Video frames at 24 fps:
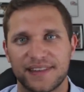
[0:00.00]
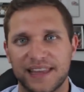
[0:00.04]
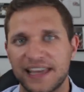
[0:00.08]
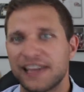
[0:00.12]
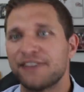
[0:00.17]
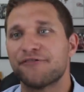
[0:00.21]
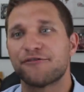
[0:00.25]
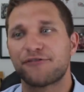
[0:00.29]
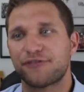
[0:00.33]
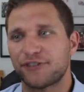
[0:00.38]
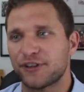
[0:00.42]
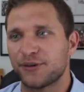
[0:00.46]

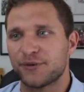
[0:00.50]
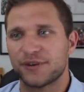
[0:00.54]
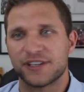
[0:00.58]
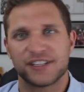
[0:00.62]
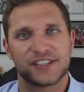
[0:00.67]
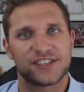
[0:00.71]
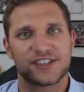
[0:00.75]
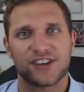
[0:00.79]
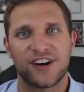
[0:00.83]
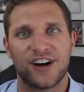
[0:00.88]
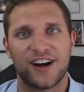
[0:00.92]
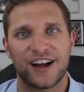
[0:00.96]

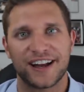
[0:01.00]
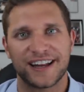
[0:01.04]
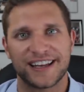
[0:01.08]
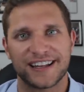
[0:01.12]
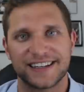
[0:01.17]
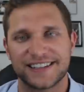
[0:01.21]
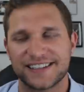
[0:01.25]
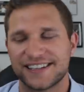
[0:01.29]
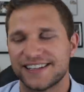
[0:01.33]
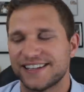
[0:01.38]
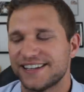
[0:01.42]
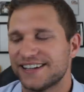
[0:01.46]
influence on
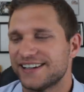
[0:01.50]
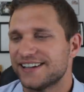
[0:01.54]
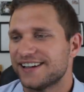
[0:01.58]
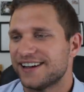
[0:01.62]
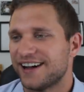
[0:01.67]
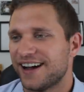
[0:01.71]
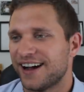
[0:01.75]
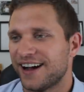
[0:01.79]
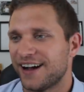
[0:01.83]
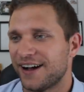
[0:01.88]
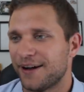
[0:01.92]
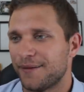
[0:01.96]
it.
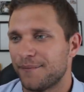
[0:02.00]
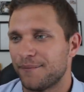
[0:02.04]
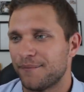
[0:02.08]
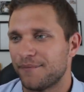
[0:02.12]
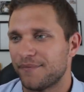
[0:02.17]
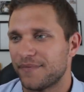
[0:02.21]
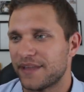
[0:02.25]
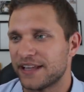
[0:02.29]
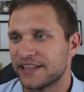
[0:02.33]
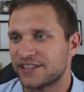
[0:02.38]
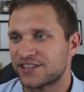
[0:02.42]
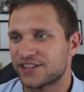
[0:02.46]

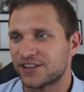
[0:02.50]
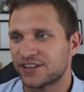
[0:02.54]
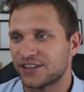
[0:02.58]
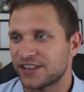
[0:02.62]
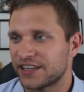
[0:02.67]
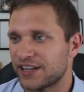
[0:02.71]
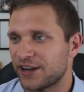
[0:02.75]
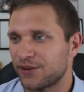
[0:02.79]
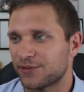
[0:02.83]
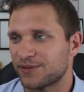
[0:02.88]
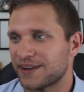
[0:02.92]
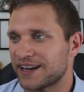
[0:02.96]
And
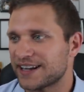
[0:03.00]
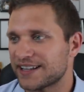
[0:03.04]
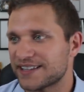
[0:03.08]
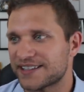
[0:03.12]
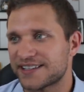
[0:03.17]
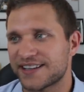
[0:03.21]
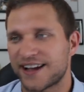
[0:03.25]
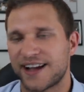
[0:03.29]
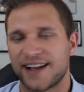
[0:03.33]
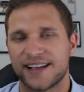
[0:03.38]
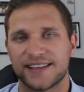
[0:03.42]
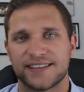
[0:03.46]
certainly a
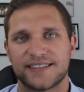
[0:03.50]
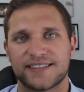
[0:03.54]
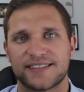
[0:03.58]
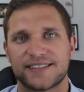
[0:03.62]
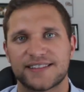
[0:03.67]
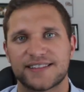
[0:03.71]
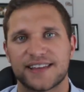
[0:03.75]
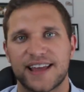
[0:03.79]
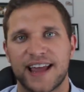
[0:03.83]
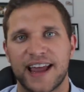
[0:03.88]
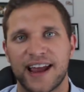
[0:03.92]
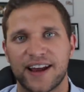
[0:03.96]

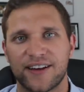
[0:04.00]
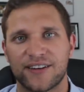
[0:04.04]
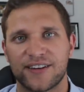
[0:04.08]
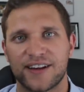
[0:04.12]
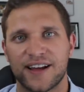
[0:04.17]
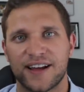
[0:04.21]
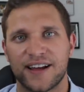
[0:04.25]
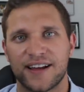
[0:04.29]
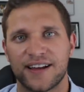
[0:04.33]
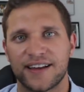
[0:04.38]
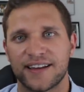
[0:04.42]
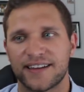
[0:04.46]
Renaissance
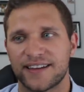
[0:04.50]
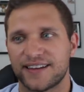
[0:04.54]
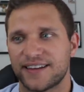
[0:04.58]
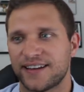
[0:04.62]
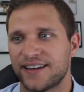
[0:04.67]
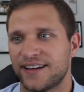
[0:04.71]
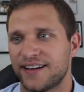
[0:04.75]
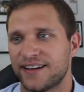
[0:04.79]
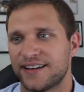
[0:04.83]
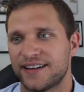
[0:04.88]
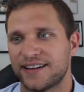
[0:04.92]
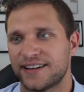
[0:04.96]
era
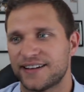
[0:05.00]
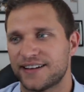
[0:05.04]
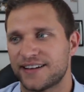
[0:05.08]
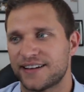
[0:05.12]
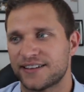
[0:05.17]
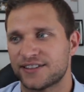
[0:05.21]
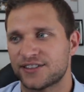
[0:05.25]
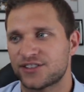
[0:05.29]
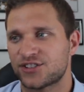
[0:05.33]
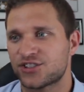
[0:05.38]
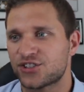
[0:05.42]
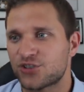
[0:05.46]

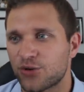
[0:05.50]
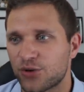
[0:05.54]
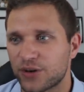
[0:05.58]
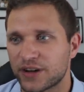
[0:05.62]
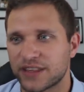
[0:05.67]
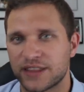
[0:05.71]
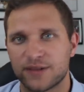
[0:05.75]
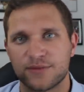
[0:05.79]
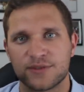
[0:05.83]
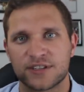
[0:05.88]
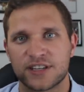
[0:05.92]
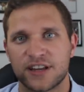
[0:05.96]
story
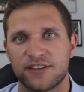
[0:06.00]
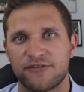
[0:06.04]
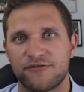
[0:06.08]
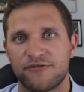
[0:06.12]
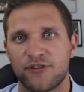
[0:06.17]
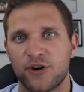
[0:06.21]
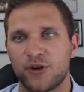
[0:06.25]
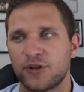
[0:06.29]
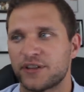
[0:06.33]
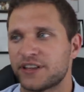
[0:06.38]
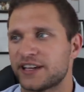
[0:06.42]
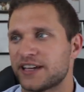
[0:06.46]
that was
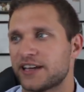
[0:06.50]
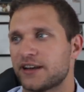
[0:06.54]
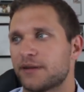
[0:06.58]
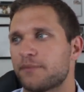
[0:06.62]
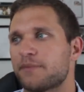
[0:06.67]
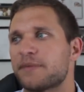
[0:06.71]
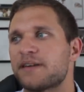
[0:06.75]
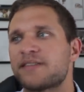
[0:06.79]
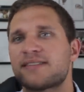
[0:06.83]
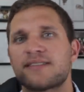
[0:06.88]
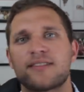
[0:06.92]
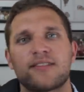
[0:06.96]
unfolding and a
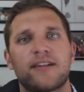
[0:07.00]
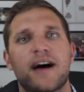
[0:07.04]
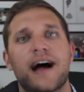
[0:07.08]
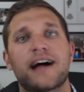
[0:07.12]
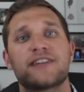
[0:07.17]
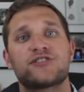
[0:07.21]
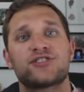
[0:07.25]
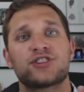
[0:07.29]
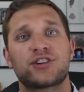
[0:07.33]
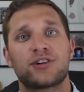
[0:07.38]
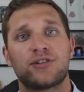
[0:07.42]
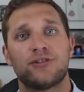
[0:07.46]

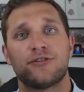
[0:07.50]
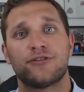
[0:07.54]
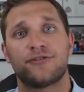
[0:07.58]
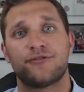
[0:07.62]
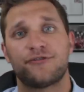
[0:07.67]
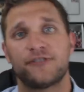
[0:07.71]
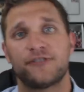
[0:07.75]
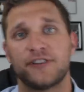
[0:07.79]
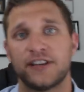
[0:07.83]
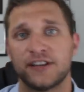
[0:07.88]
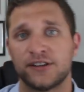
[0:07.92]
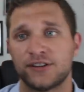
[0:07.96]
mythological
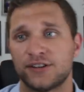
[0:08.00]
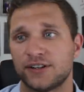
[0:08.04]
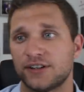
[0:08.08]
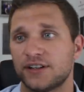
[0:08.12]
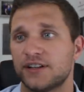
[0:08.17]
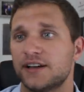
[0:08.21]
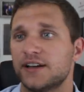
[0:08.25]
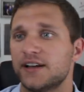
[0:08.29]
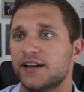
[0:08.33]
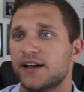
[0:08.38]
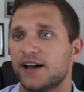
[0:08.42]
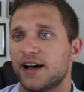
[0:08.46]
feel.
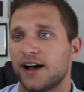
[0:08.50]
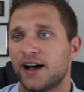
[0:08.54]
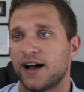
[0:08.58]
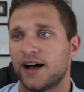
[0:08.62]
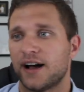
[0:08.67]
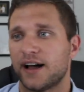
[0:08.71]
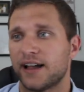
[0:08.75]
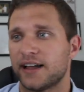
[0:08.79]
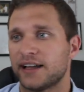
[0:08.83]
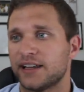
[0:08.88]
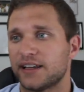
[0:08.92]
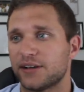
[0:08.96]

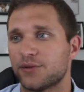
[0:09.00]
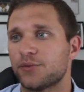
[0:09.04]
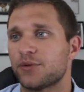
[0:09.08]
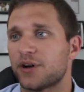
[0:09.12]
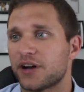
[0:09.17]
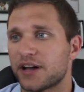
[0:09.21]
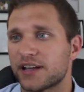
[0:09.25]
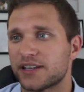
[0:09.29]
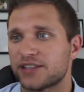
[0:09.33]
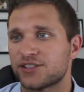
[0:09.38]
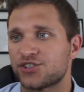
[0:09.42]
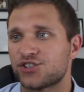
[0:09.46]
And it
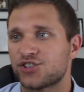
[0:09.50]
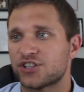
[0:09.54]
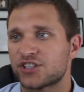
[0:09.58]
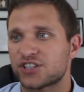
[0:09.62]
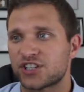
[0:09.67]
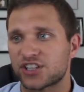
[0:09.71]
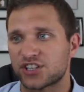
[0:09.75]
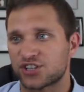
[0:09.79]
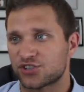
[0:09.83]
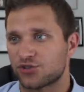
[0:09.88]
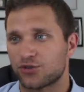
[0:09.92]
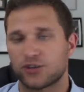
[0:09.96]
was just
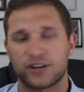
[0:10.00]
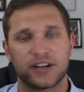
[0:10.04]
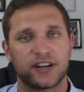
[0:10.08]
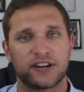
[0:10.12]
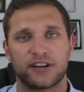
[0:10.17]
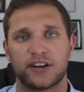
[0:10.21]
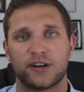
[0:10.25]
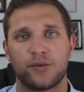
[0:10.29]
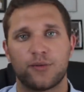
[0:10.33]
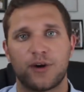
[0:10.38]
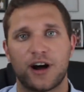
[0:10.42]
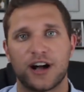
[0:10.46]

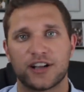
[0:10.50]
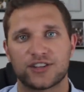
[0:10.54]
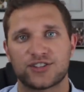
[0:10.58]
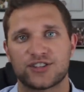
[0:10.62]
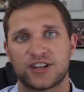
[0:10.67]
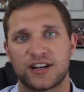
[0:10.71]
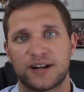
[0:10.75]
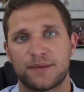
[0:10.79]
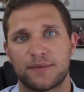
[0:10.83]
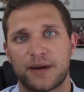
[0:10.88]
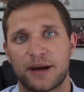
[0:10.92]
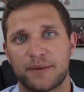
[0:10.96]
extraordinary to watch,
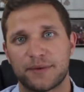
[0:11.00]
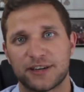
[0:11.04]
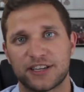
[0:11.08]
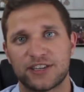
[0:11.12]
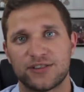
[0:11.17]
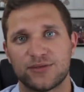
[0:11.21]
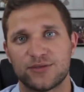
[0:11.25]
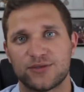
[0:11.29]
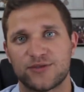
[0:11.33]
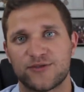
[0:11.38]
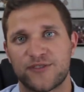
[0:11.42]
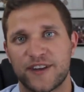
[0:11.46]
and I'm a
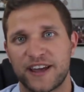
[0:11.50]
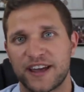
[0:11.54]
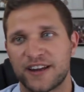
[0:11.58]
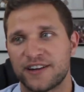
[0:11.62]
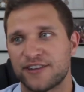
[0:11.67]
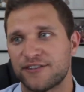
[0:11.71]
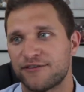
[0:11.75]
huge fan